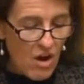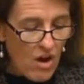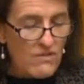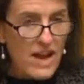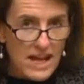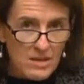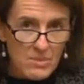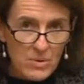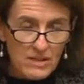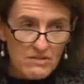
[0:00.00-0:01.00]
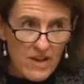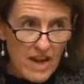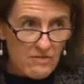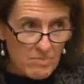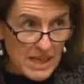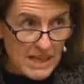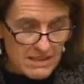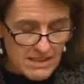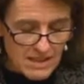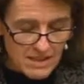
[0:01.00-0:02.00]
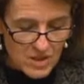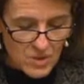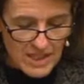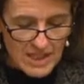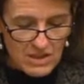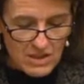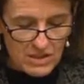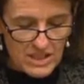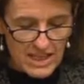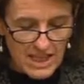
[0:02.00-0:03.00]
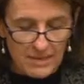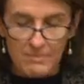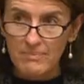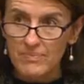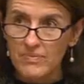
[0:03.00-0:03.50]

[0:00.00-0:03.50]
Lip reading: of $8.5 billion since 2013.